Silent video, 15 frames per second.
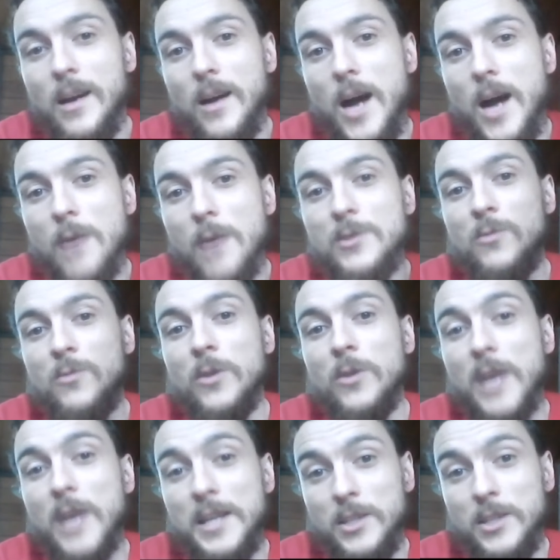I was real
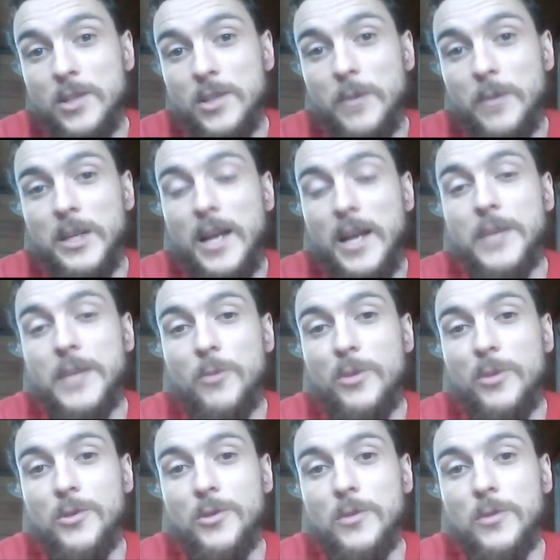gutted because I really liked
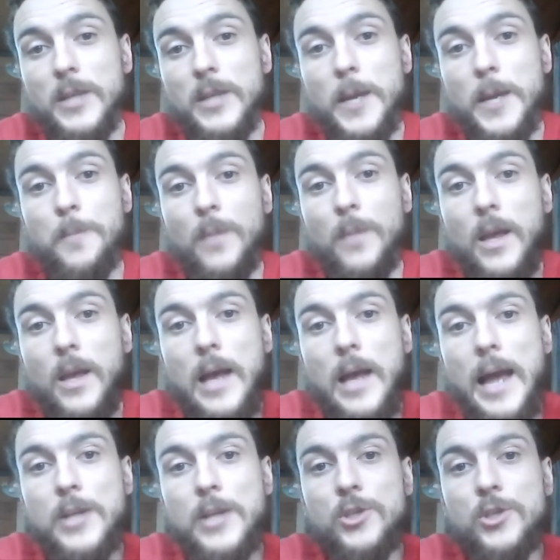Romeo and Juliet
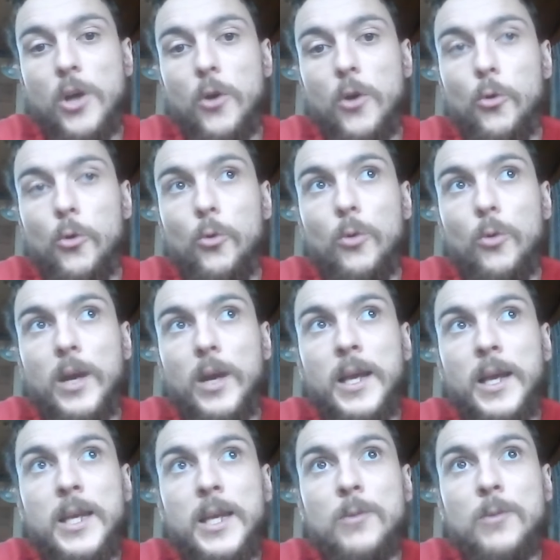and so
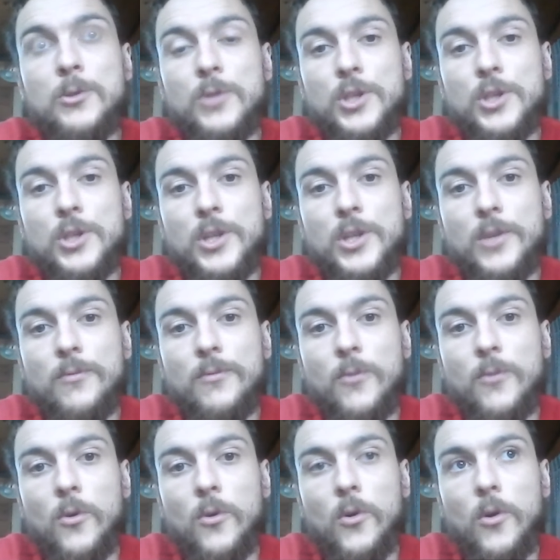he was auditioning
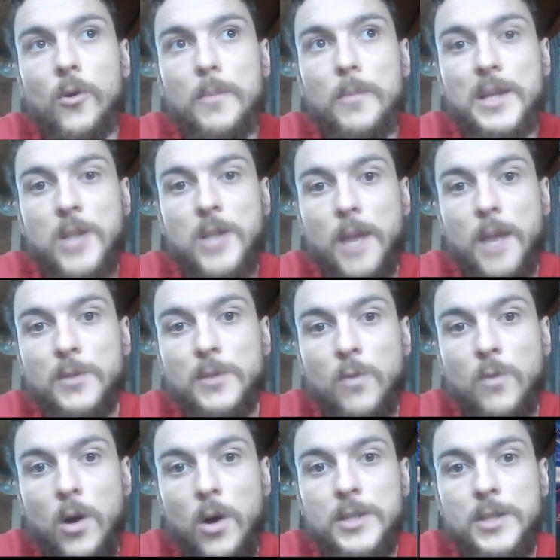for Me Time
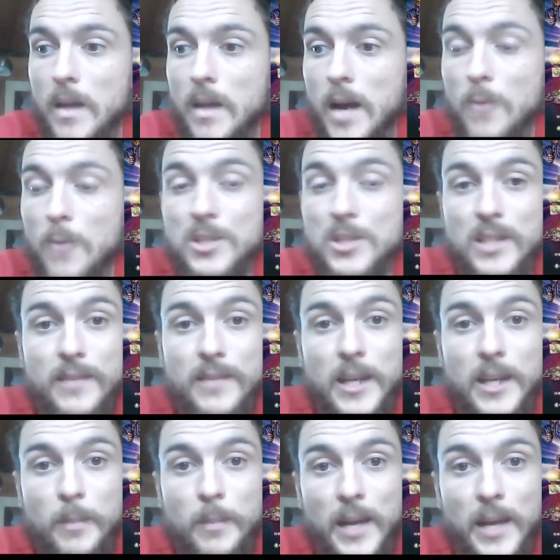Squad. I was living
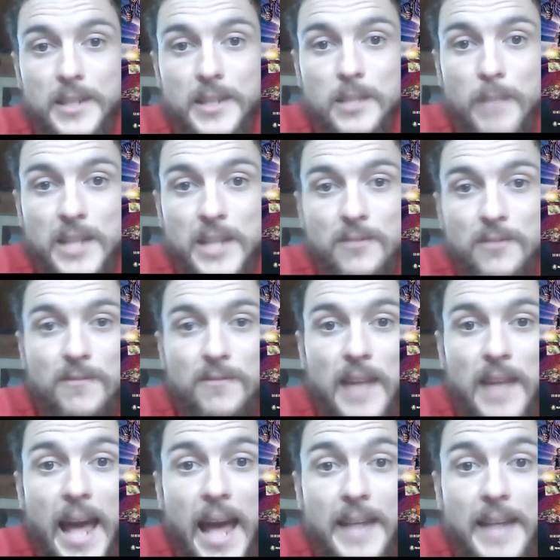at a place, this massive
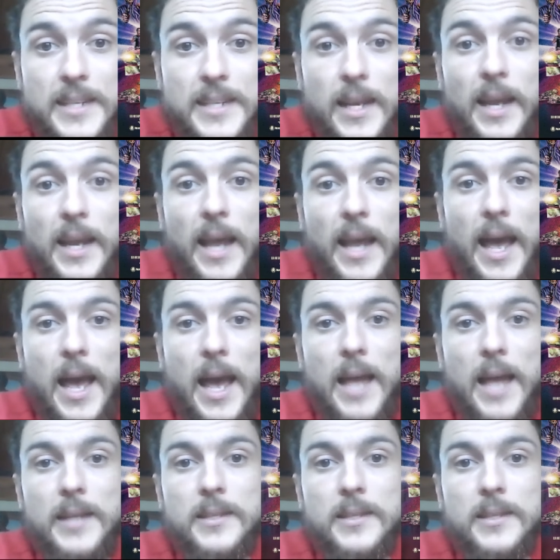flat, and